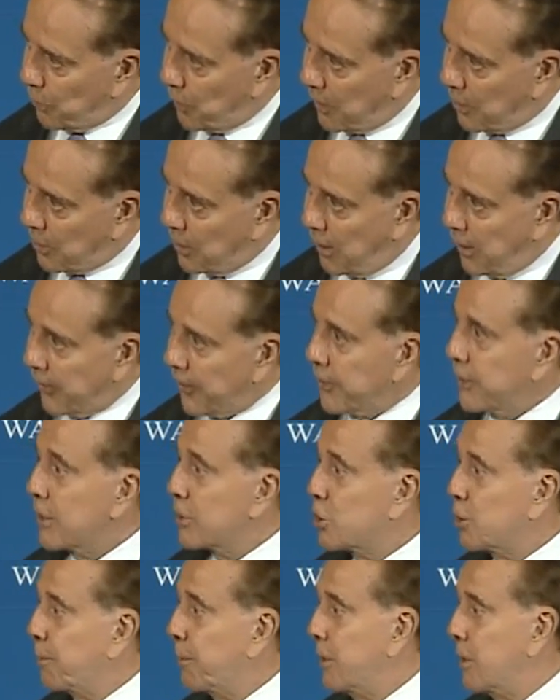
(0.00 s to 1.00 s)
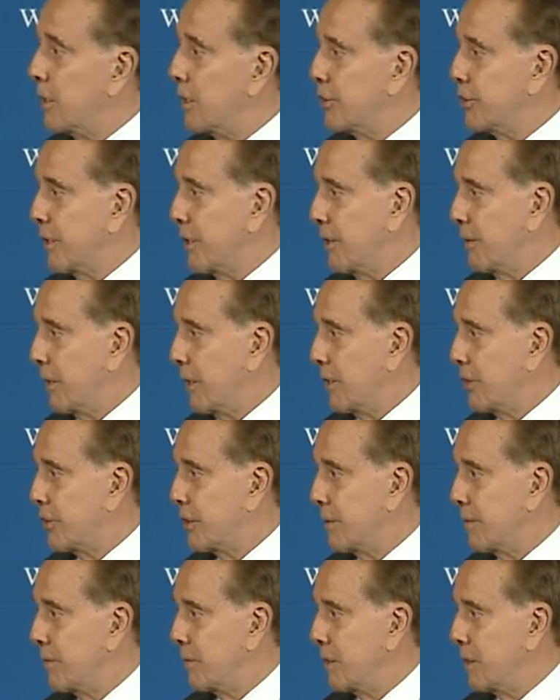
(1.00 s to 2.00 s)
we call the disappearing
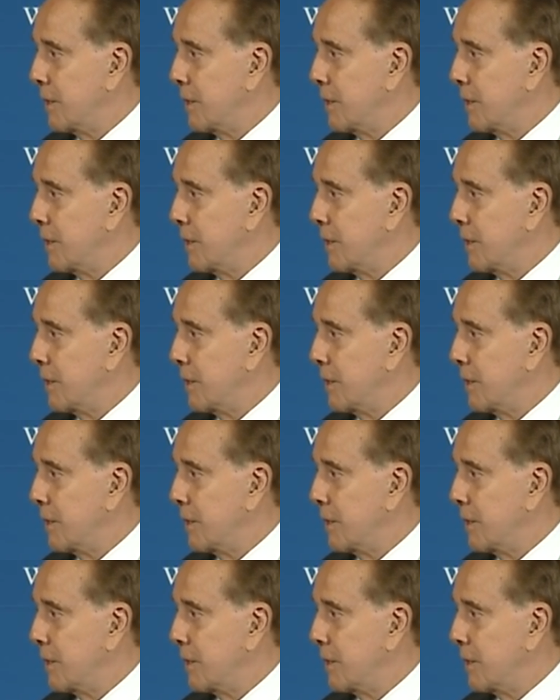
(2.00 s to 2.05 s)
generation.